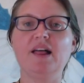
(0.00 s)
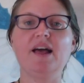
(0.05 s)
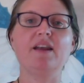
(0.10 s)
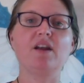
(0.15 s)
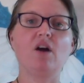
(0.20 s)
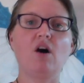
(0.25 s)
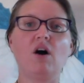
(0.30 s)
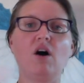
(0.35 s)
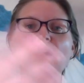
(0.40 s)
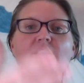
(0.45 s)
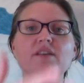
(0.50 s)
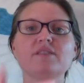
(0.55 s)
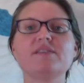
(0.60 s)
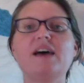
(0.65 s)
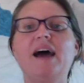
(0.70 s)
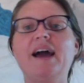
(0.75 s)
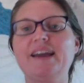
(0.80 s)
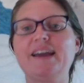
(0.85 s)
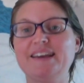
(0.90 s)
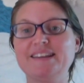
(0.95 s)
And all of
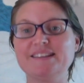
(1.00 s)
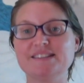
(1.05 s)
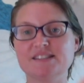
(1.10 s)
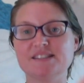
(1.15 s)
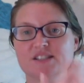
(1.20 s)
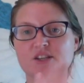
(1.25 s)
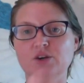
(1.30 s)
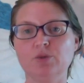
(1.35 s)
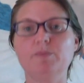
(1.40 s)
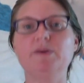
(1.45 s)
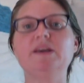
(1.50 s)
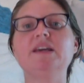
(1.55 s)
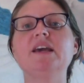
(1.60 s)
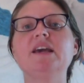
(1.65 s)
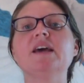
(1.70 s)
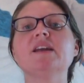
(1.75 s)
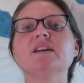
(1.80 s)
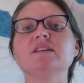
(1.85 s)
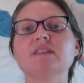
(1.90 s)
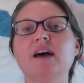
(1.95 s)
that can still be
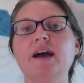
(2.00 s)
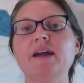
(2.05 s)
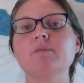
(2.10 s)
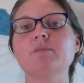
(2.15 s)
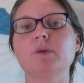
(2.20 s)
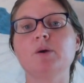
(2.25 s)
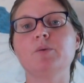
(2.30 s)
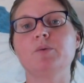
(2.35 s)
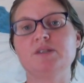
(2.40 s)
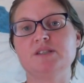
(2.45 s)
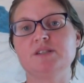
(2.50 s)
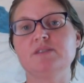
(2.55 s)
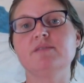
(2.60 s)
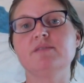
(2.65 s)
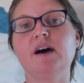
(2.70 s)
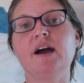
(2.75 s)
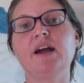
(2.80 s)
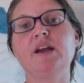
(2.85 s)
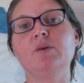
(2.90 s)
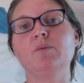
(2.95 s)
in alignment with
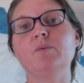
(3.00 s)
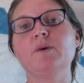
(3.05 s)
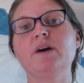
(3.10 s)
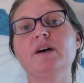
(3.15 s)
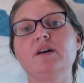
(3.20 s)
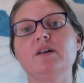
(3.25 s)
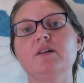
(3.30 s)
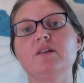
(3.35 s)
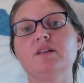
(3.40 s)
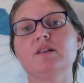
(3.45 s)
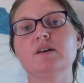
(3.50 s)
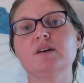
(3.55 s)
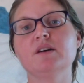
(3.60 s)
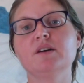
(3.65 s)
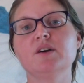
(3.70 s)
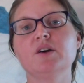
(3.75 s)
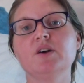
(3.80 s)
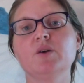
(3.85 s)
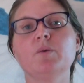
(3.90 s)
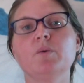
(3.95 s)
divine will.
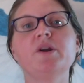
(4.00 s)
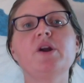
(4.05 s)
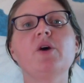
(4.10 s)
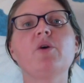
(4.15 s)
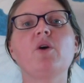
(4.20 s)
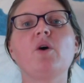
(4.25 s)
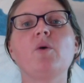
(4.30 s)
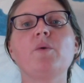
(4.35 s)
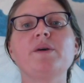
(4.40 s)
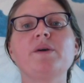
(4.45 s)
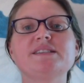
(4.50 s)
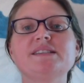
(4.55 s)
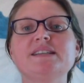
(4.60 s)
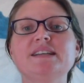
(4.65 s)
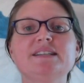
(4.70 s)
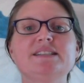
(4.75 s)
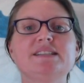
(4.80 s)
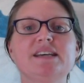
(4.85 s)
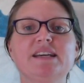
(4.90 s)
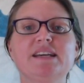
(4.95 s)
We don't always
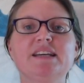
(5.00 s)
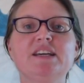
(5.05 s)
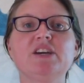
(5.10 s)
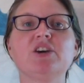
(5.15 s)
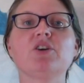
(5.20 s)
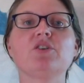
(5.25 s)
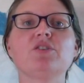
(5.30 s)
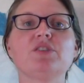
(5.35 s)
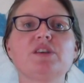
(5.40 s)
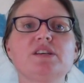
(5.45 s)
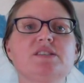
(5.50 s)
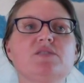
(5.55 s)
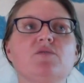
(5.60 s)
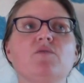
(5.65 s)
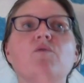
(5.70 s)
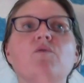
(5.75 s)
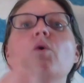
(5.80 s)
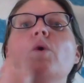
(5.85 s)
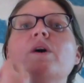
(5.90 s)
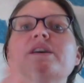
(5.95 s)
need to hear this
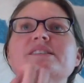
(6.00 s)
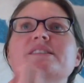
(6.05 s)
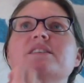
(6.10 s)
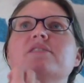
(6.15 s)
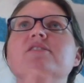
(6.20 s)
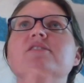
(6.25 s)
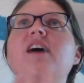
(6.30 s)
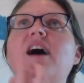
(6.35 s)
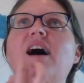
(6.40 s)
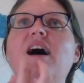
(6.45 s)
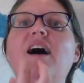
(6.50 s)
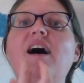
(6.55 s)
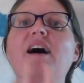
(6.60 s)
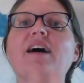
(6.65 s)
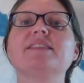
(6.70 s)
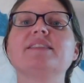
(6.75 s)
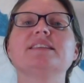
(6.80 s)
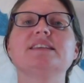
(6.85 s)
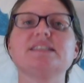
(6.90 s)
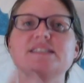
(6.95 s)
voice of
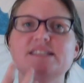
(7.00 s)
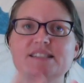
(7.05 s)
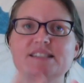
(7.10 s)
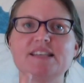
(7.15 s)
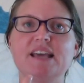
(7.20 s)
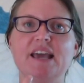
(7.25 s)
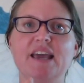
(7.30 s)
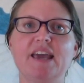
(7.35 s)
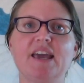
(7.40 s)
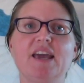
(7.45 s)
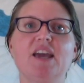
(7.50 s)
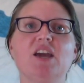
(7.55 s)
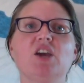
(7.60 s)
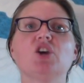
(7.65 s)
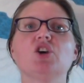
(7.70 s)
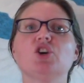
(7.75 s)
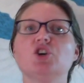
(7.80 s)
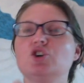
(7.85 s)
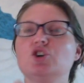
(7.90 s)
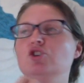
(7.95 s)
God that's saying,
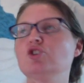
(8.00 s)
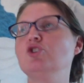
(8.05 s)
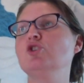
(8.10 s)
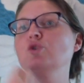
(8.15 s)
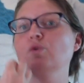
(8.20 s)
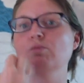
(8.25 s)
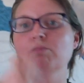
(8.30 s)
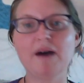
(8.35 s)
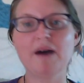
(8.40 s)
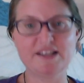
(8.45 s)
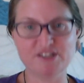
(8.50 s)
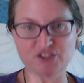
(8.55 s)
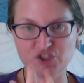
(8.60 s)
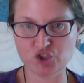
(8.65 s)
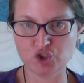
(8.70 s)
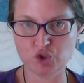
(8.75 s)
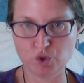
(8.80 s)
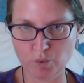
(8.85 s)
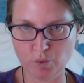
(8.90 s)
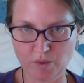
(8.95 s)
you
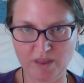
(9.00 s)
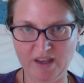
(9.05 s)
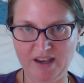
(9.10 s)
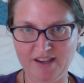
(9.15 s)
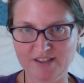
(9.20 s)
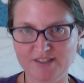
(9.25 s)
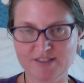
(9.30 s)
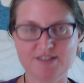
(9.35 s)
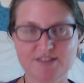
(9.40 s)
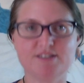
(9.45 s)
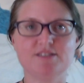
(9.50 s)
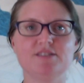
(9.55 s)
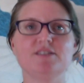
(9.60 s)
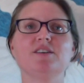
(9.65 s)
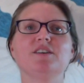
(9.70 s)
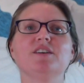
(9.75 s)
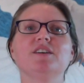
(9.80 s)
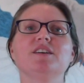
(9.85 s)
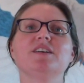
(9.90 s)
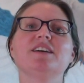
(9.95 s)
must do this.
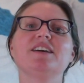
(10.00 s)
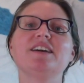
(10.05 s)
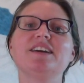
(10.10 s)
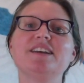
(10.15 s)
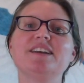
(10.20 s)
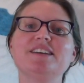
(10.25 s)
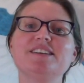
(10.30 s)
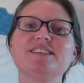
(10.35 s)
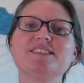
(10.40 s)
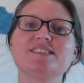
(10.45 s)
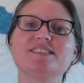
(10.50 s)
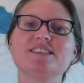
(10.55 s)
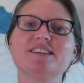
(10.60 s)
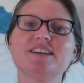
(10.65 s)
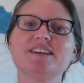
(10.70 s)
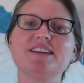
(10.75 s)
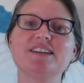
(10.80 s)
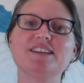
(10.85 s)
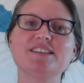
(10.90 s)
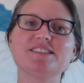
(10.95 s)
It
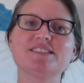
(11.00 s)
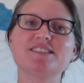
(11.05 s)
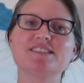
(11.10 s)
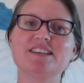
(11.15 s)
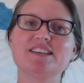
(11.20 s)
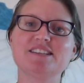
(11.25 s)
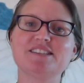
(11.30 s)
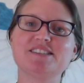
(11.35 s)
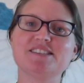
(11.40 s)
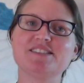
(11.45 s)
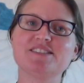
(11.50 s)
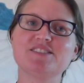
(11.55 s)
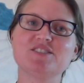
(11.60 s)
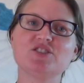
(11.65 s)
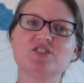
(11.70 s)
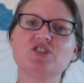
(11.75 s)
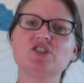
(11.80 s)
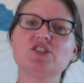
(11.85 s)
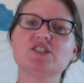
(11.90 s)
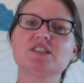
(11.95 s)
is this,
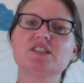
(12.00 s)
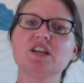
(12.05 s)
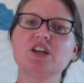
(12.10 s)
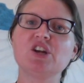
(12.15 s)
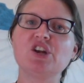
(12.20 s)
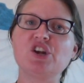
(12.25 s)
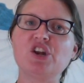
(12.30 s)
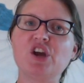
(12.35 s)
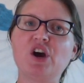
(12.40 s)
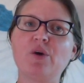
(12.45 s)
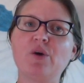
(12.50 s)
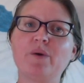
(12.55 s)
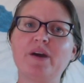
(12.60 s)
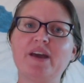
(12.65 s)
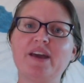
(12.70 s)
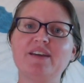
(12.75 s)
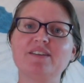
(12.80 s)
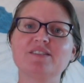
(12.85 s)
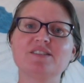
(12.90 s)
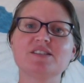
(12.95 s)
just a
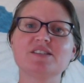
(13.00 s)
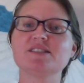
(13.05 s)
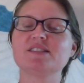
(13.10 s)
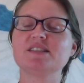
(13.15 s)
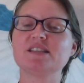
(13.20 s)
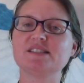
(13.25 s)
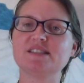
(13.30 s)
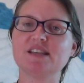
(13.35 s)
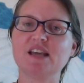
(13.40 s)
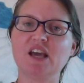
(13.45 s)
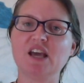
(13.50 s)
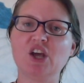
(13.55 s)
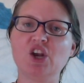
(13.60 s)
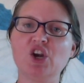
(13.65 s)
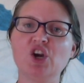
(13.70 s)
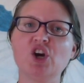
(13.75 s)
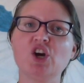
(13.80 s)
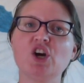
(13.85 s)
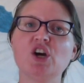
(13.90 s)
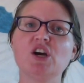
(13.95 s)
knowing, just this
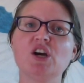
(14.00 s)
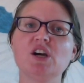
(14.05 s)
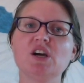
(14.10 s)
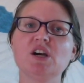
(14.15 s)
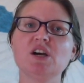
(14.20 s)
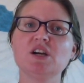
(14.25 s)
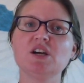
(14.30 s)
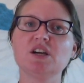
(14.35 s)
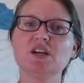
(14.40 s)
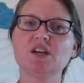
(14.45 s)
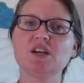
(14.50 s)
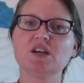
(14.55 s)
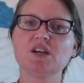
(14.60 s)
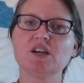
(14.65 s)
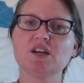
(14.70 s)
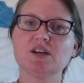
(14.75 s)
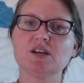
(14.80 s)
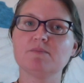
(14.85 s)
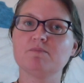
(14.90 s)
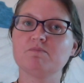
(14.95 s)
inner
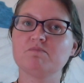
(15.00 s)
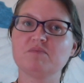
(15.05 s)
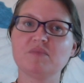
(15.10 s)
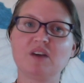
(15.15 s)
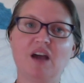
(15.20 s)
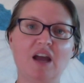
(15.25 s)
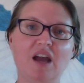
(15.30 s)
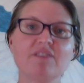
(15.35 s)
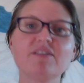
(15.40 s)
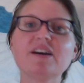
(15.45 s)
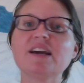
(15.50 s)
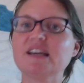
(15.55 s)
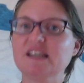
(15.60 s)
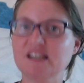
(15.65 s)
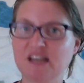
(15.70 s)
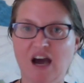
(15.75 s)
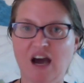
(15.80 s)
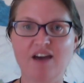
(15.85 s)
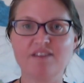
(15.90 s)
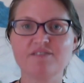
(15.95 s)
kind of a
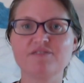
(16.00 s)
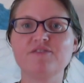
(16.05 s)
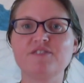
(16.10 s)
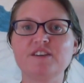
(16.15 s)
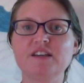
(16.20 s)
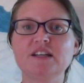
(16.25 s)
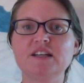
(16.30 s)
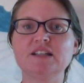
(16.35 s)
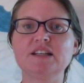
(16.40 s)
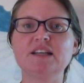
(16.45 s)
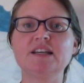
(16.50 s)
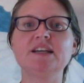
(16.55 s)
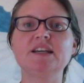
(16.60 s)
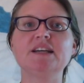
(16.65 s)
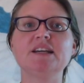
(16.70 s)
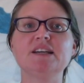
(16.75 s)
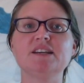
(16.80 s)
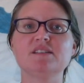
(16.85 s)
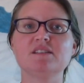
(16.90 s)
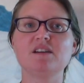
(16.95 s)
gut
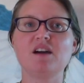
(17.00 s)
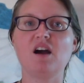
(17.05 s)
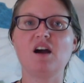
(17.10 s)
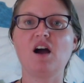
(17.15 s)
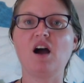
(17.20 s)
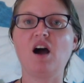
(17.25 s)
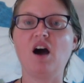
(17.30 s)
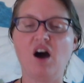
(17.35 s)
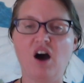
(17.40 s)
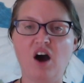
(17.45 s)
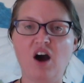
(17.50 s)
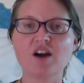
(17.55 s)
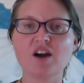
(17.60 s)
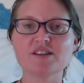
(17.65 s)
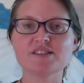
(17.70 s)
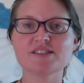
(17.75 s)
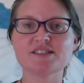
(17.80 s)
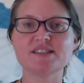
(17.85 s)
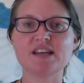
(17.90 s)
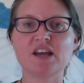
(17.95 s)
feeling, a
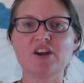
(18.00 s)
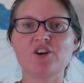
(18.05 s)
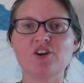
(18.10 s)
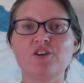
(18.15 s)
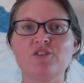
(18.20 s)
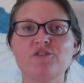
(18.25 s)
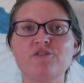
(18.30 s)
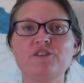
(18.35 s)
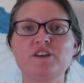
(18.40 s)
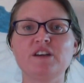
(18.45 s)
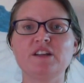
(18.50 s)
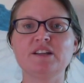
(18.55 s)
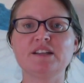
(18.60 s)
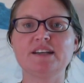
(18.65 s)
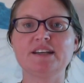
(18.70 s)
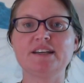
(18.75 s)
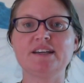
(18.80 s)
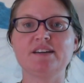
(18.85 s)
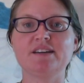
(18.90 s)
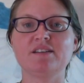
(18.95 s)
heart-centered
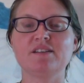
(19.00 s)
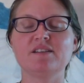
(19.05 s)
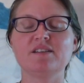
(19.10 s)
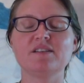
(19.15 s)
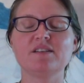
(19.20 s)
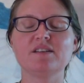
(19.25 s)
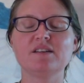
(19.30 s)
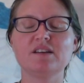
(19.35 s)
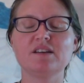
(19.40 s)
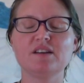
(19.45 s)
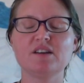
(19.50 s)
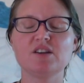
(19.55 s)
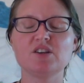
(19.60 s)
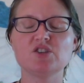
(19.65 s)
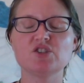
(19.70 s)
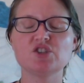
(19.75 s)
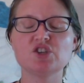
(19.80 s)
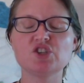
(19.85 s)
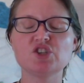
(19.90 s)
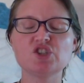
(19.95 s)
feeling,
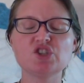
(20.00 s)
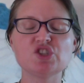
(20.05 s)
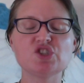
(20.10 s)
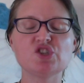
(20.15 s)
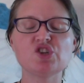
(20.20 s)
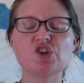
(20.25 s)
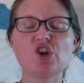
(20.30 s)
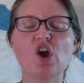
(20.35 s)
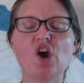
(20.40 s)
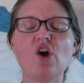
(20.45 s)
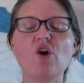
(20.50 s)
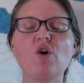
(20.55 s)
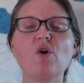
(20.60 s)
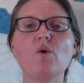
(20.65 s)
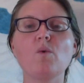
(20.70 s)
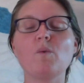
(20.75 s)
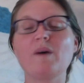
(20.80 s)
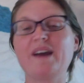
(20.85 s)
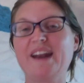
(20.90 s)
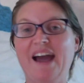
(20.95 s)
to just
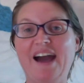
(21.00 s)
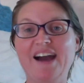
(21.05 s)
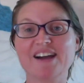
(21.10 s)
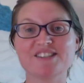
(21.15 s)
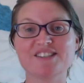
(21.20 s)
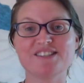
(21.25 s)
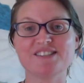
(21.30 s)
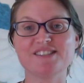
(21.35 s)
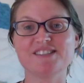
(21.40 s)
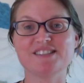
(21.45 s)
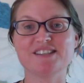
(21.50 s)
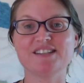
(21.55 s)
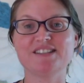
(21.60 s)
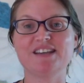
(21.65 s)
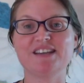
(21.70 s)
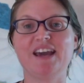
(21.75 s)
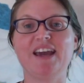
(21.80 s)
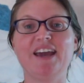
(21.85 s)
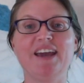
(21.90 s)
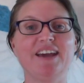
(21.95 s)
know what actions to
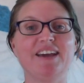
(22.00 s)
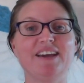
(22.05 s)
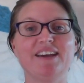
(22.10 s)
take.